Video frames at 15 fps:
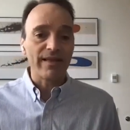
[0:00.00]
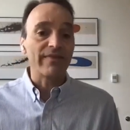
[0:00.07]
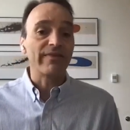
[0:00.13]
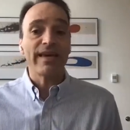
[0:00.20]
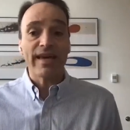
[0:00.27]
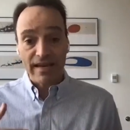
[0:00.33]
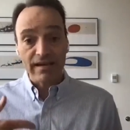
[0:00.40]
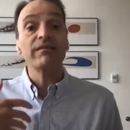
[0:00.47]

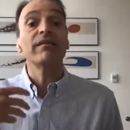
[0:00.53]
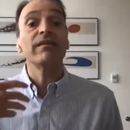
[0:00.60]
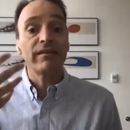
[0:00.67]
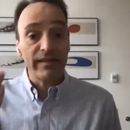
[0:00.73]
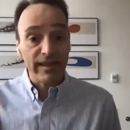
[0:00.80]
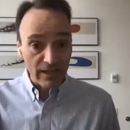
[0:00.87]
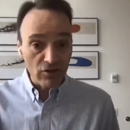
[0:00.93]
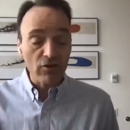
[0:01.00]
and then
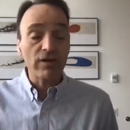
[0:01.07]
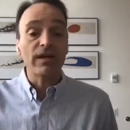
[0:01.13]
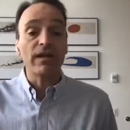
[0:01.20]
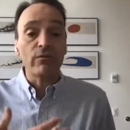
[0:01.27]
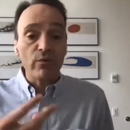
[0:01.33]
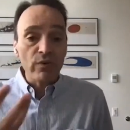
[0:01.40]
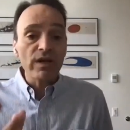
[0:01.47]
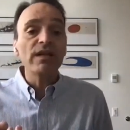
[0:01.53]
then you
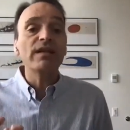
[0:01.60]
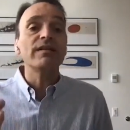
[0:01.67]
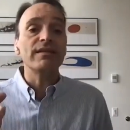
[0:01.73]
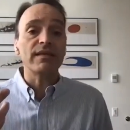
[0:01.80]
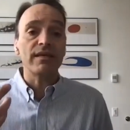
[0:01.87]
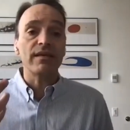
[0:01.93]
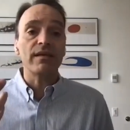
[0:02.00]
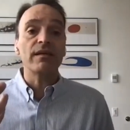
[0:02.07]
can really
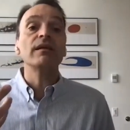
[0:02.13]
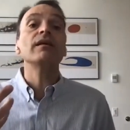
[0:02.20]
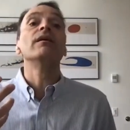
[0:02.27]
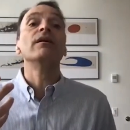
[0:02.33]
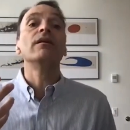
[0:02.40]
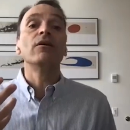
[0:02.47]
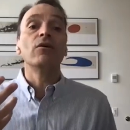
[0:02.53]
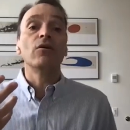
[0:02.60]
see
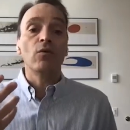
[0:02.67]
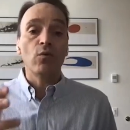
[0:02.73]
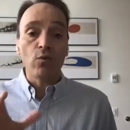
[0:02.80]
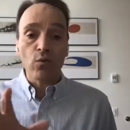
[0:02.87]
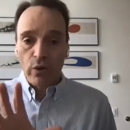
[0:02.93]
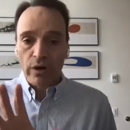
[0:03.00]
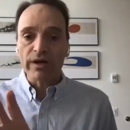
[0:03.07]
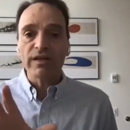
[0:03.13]

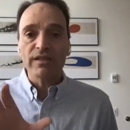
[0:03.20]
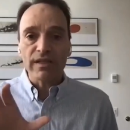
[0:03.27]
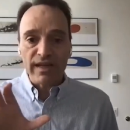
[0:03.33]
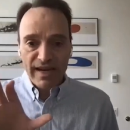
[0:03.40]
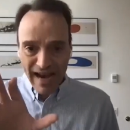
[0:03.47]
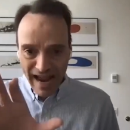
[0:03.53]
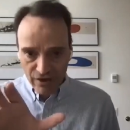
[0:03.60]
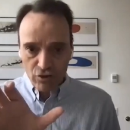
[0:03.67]
where is
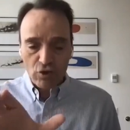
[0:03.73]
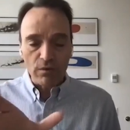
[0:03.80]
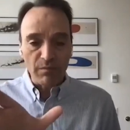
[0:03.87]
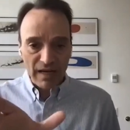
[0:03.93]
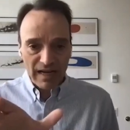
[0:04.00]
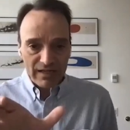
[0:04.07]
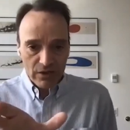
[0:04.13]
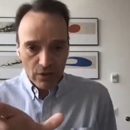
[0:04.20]
the
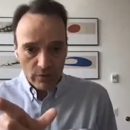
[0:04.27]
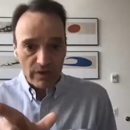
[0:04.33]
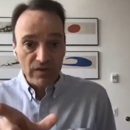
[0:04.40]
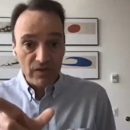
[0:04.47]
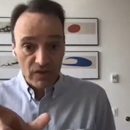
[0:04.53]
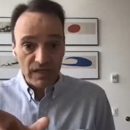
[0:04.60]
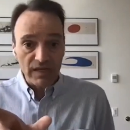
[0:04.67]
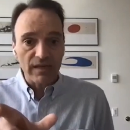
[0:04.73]
natural
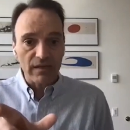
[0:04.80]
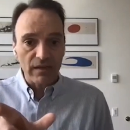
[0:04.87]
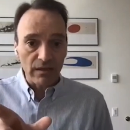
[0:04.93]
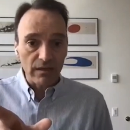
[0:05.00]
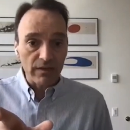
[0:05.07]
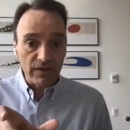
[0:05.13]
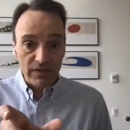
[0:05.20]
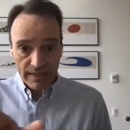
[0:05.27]
melatonin
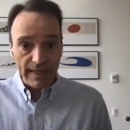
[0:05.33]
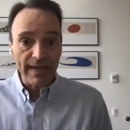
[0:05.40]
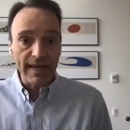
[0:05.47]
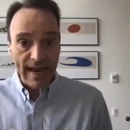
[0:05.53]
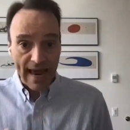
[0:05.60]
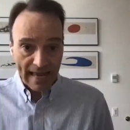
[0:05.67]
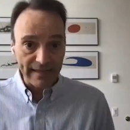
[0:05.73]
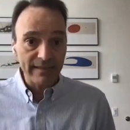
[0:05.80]
signal
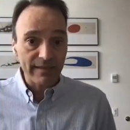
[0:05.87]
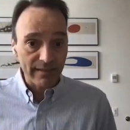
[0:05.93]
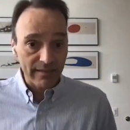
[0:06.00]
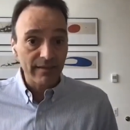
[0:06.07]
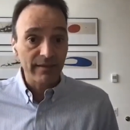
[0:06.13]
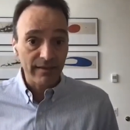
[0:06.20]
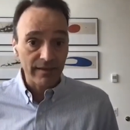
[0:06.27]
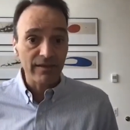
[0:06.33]
sitting at
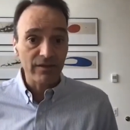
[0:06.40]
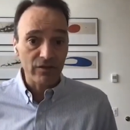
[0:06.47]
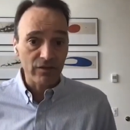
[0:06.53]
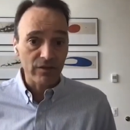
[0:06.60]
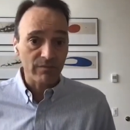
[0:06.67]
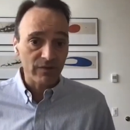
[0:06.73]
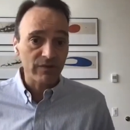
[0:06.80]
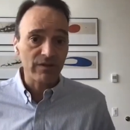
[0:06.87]
in
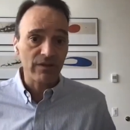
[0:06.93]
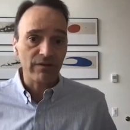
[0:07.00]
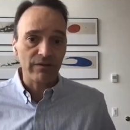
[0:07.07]
terms of